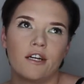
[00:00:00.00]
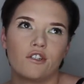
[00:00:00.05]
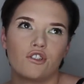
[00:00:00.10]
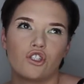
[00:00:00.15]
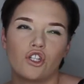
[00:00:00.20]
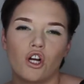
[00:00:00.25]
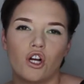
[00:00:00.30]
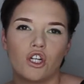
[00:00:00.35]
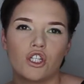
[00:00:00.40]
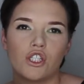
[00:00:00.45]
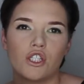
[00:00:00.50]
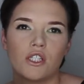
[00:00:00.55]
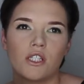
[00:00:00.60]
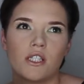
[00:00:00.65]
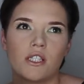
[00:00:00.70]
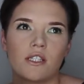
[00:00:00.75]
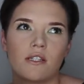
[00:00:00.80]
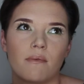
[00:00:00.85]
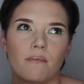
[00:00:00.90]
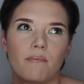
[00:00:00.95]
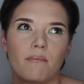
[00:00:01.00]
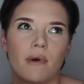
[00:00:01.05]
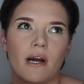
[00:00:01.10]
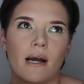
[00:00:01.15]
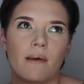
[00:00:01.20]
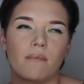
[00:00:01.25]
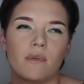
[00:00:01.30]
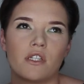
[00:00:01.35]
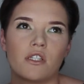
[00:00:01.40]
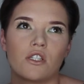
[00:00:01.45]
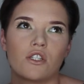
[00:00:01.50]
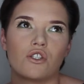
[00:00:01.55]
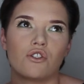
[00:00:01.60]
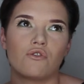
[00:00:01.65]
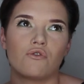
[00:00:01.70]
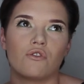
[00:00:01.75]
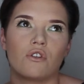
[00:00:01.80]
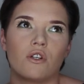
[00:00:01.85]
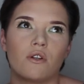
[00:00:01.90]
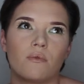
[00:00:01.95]
Charges by Missus
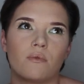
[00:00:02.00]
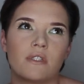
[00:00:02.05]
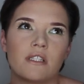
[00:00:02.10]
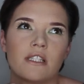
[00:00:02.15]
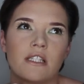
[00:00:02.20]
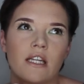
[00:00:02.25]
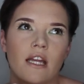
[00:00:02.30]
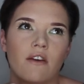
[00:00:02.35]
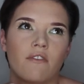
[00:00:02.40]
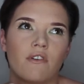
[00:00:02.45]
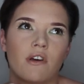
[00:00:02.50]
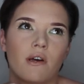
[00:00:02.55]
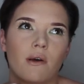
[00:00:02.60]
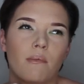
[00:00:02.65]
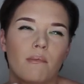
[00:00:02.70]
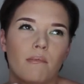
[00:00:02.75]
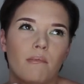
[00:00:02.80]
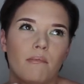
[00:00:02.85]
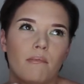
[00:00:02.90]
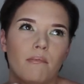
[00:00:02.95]
Schroeder was never